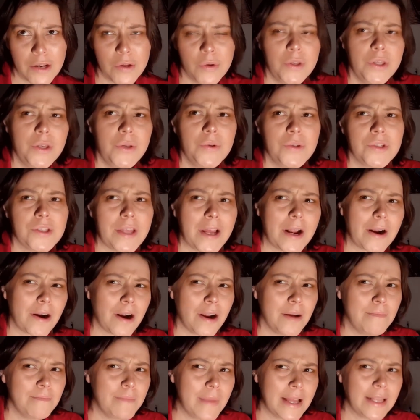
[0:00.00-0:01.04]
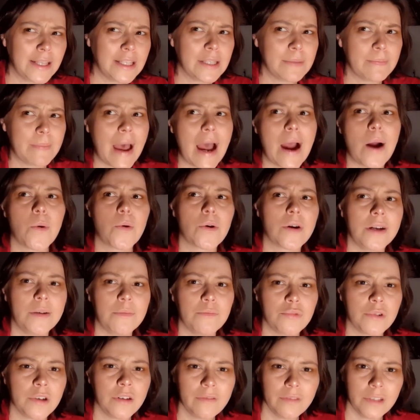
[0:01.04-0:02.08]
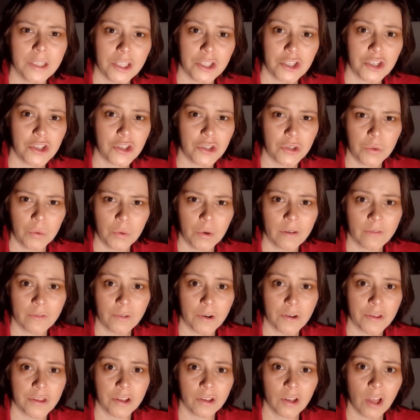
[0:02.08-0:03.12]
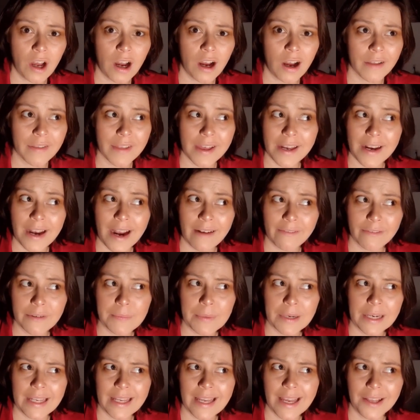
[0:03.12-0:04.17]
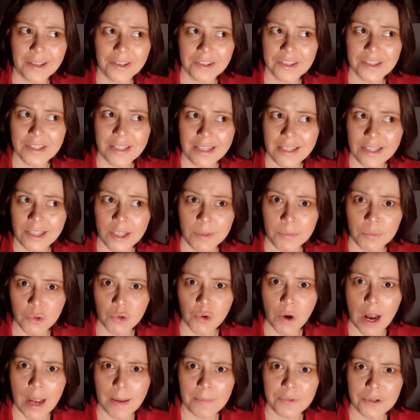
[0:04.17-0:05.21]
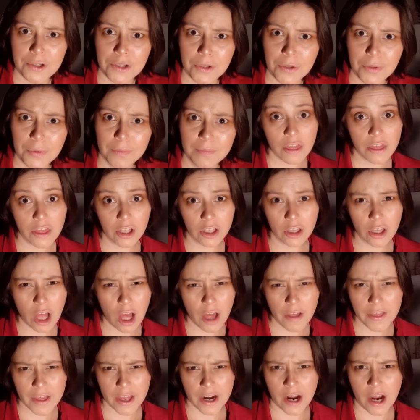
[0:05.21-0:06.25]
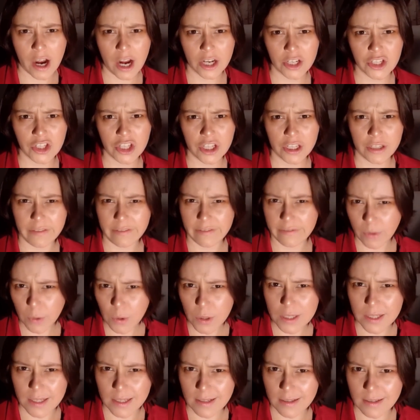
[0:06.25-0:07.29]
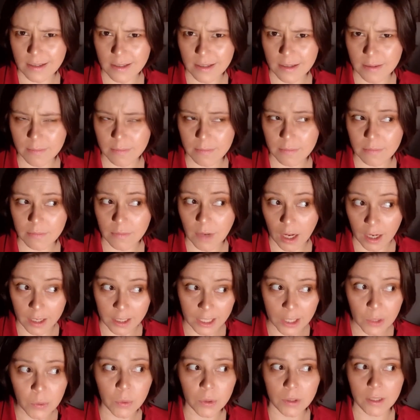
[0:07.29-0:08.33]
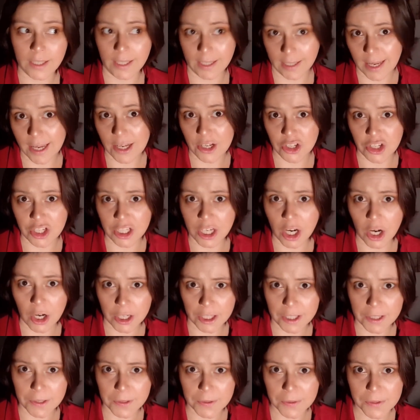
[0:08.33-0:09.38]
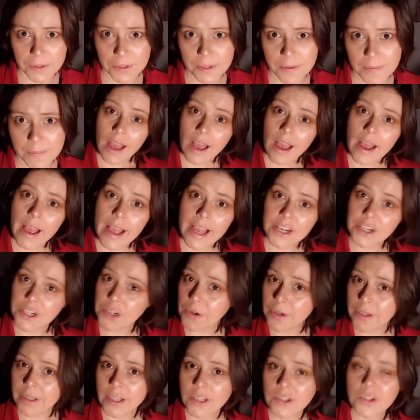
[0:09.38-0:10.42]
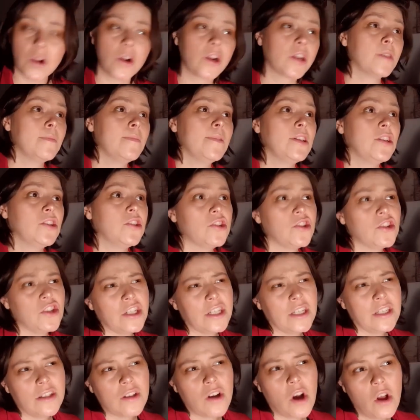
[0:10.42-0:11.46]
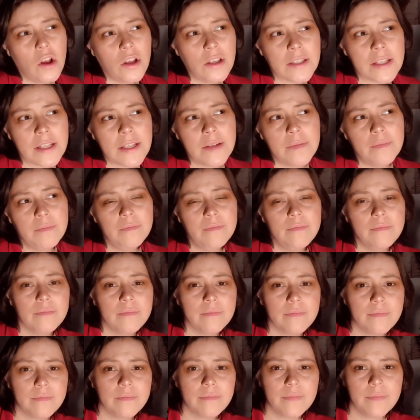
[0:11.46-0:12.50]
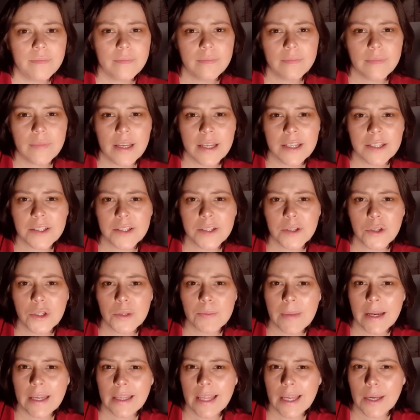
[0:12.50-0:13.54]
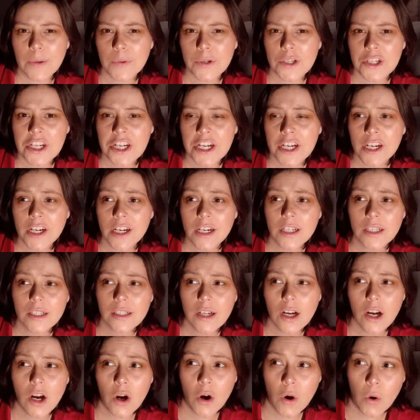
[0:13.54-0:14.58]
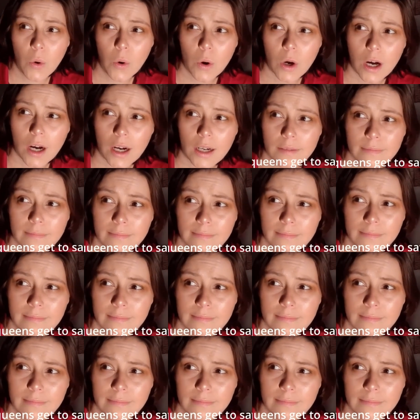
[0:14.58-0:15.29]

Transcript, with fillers: who use their immense power and privilege to avert the law that everybody else is subscribed to. The law that Hotch enforces unequally, as she argues. And during this argument, she calls him, excuse my language here, a whore.